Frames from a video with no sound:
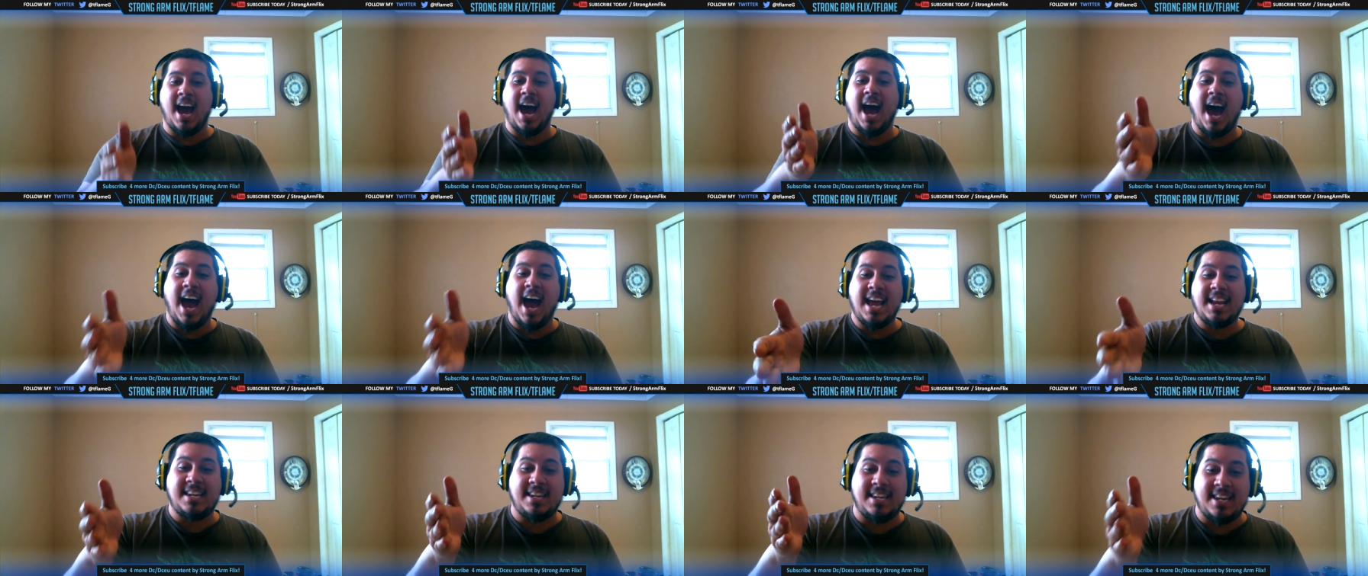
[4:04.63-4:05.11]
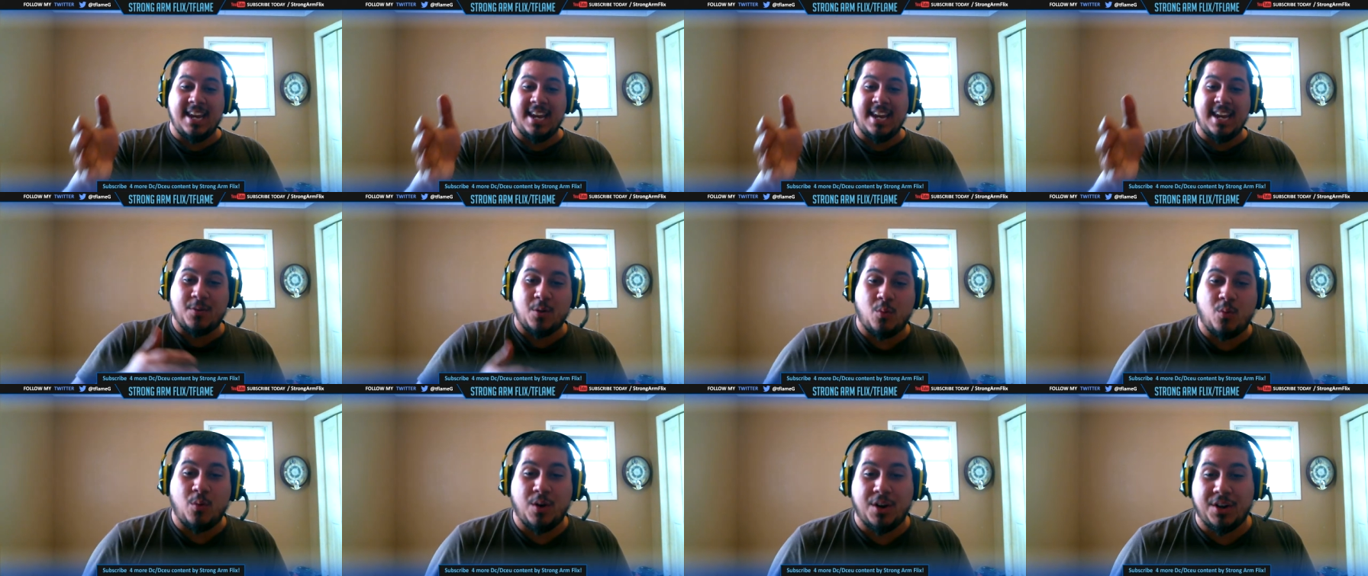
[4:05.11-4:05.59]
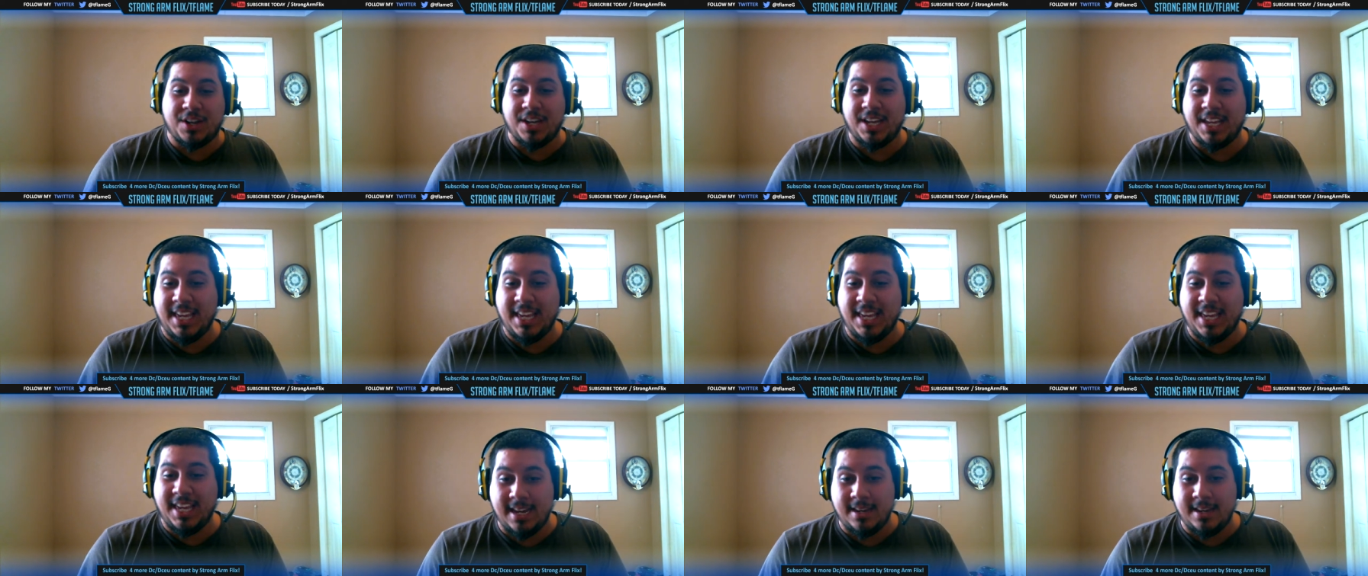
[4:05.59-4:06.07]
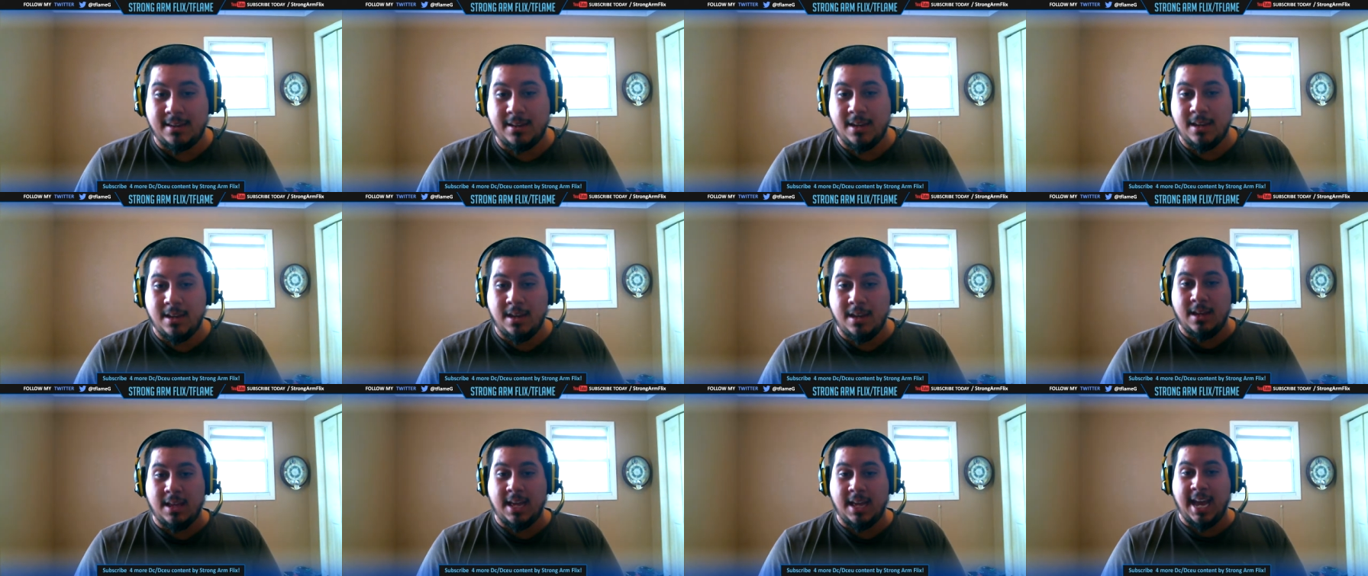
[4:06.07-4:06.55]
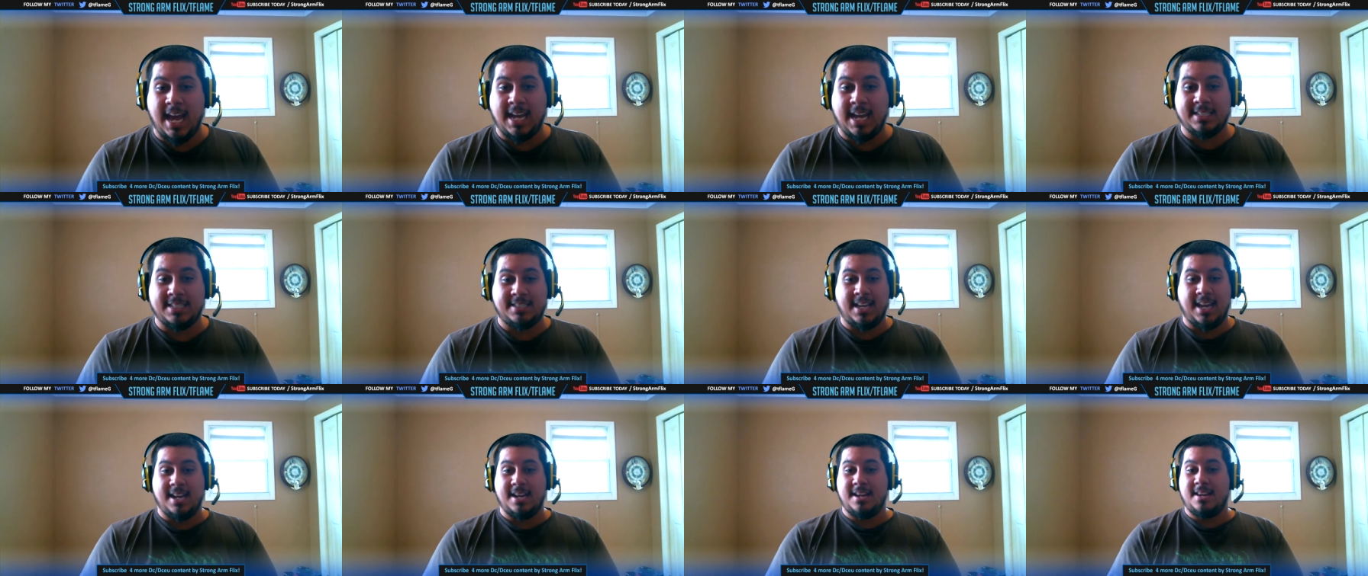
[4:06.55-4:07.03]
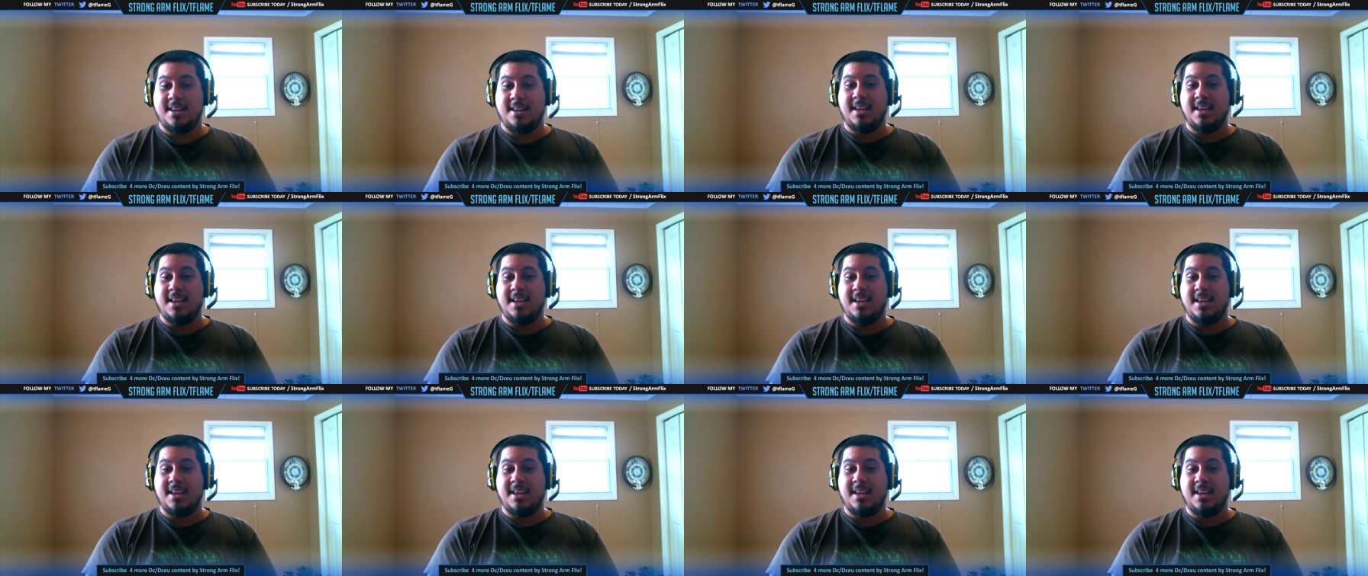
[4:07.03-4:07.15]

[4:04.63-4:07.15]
I'd never work again. As in,